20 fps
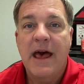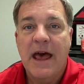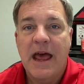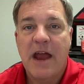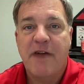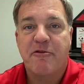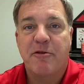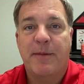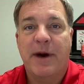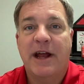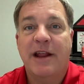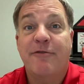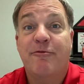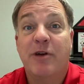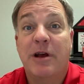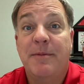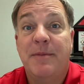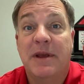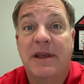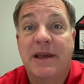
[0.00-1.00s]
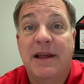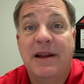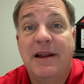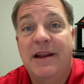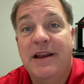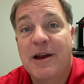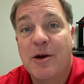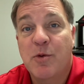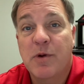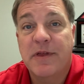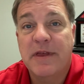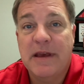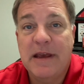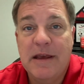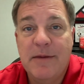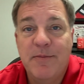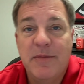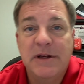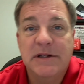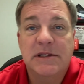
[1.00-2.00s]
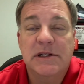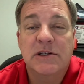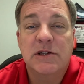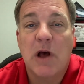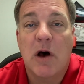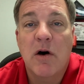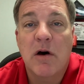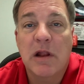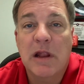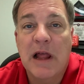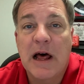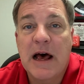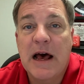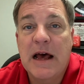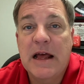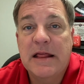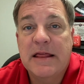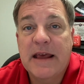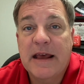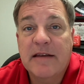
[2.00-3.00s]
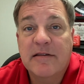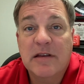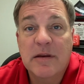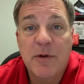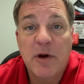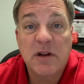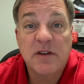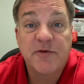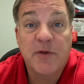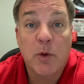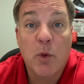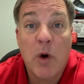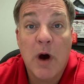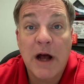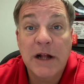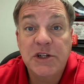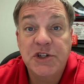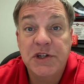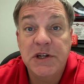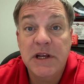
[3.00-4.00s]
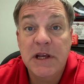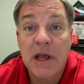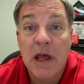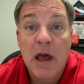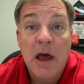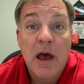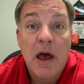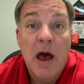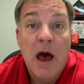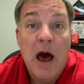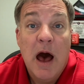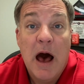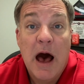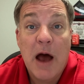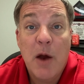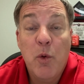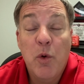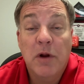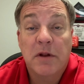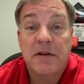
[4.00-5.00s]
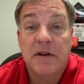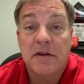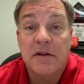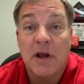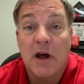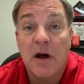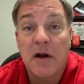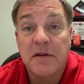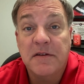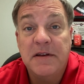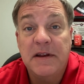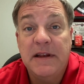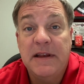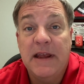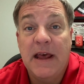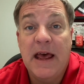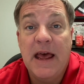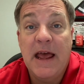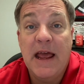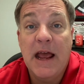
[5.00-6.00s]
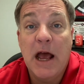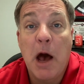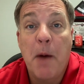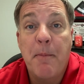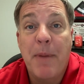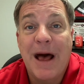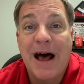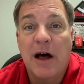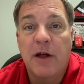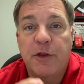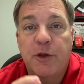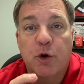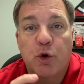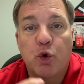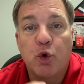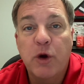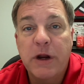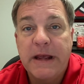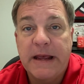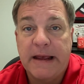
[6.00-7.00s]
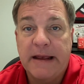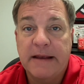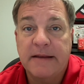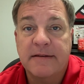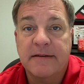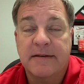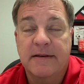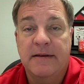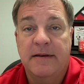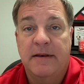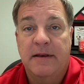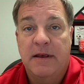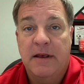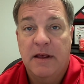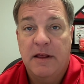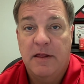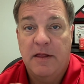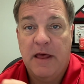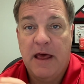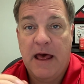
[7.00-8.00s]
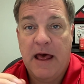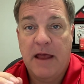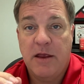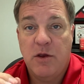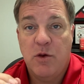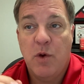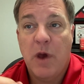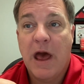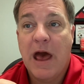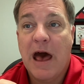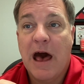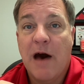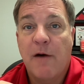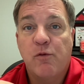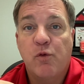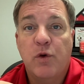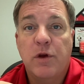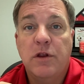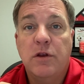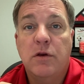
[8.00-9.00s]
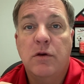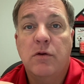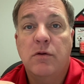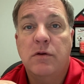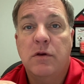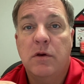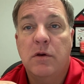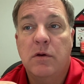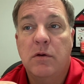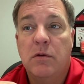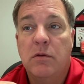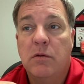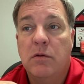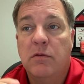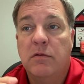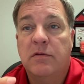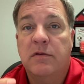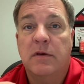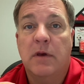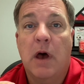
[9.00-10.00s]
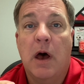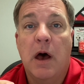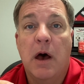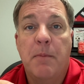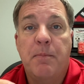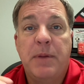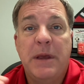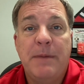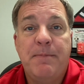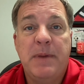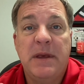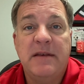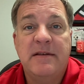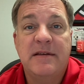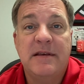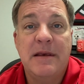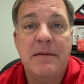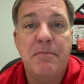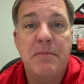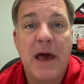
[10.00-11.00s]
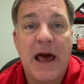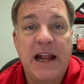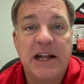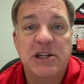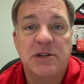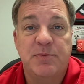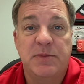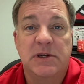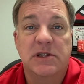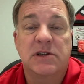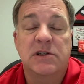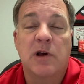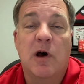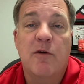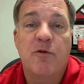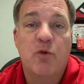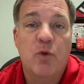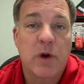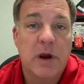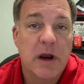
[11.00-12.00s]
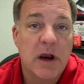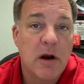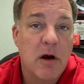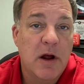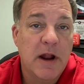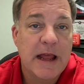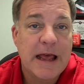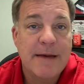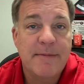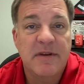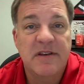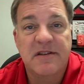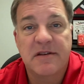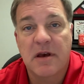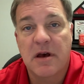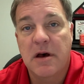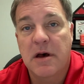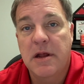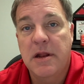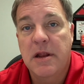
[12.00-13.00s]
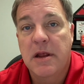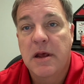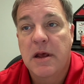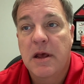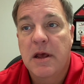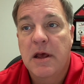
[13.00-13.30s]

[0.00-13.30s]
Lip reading: Hey everybody, Fred McKinnon here with eBusiness Online. Thanks so much for watching. I want to talk today about the risk that you have when you use PPC management software on Amazon